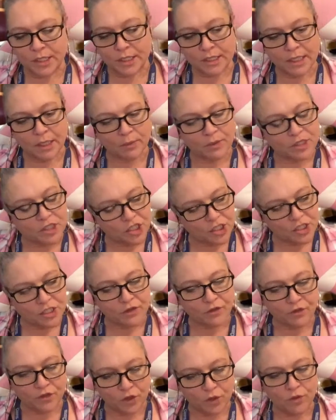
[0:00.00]
there was just a
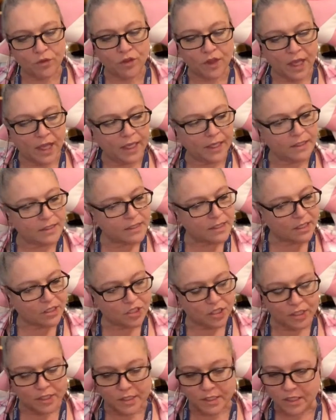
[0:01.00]
few things that
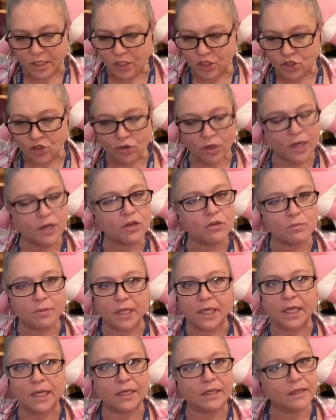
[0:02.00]
just triggered
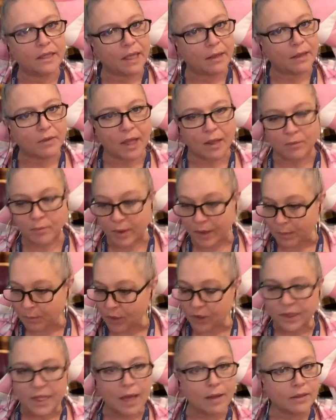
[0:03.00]
me that
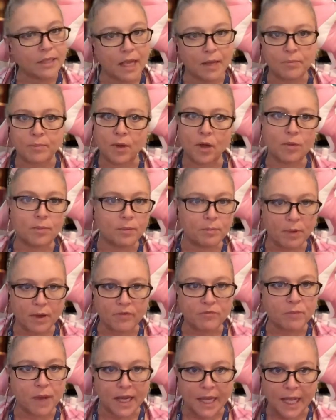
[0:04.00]
put that light bulb
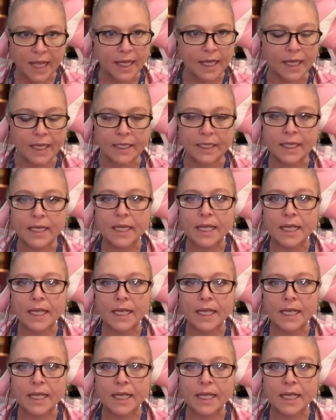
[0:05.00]
above my head.